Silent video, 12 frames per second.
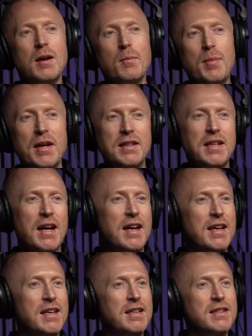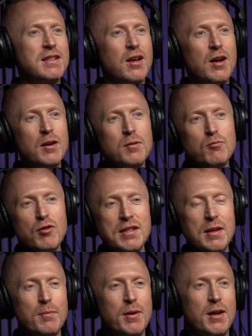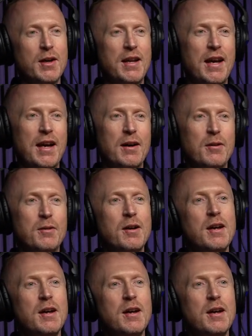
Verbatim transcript: big days, like risking burnout?